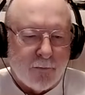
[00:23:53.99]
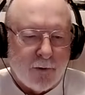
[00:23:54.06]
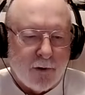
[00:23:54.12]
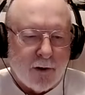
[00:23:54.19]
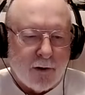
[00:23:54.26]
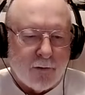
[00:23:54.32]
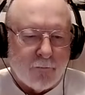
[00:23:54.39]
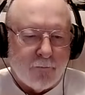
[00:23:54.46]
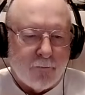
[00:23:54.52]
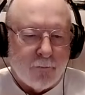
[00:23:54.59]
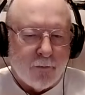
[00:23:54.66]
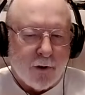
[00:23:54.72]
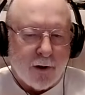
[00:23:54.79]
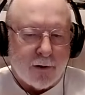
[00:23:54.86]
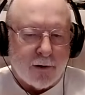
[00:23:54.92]
at a
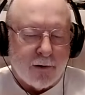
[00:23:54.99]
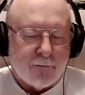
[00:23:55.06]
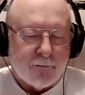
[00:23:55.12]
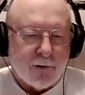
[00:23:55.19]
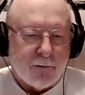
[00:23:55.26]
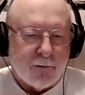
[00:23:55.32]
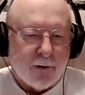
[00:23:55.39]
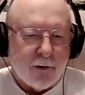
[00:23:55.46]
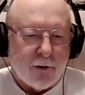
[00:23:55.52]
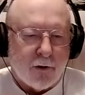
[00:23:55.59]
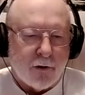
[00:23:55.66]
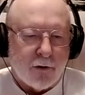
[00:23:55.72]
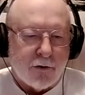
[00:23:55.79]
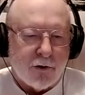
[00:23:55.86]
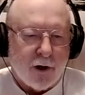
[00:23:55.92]
relatively
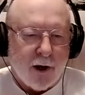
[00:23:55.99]
large